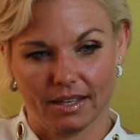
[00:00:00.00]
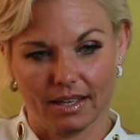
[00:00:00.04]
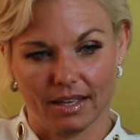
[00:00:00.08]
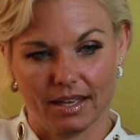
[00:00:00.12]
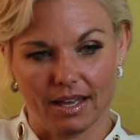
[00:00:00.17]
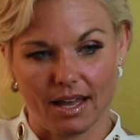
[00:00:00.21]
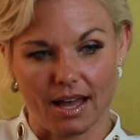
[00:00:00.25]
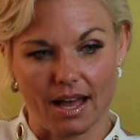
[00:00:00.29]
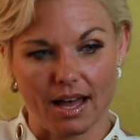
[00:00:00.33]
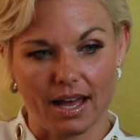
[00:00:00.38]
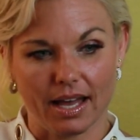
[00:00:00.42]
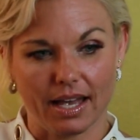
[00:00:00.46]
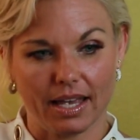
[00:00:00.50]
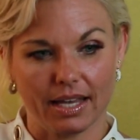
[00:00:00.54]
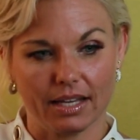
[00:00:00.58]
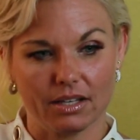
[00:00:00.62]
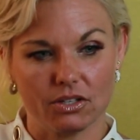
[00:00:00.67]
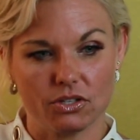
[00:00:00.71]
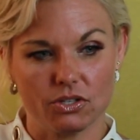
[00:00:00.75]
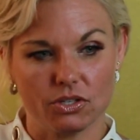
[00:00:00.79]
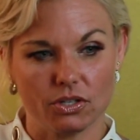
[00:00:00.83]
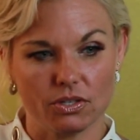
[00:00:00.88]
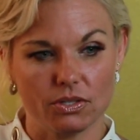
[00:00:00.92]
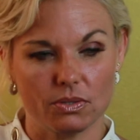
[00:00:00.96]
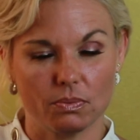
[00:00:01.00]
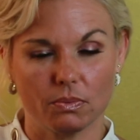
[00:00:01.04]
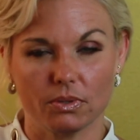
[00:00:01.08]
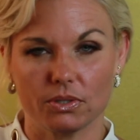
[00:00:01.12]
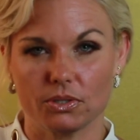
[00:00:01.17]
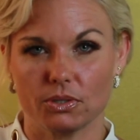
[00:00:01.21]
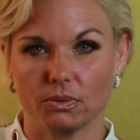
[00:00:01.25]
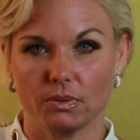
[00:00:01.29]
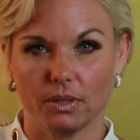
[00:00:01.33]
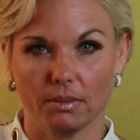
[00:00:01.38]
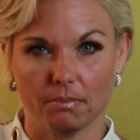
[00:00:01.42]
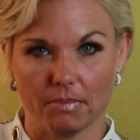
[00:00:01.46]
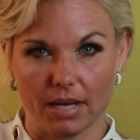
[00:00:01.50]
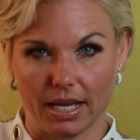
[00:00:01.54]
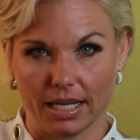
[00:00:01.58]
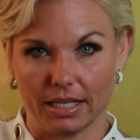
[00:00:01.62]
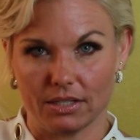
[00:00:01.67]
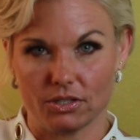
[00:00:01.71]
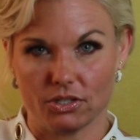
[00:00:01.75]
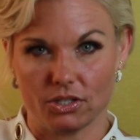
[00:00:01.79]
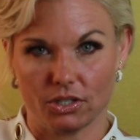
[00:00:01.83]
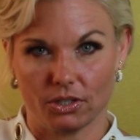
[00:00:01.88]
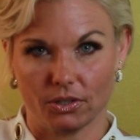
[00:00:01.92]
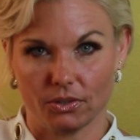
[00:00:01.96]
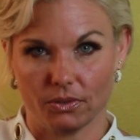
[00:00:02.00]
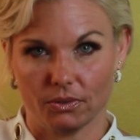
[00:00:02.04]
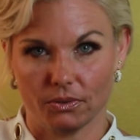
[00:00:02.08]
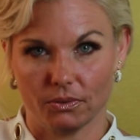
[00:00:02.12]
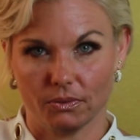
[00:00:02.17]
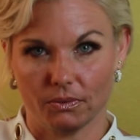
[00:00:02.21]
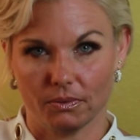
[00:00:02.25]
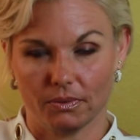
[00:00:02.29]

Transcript: i just want to remind you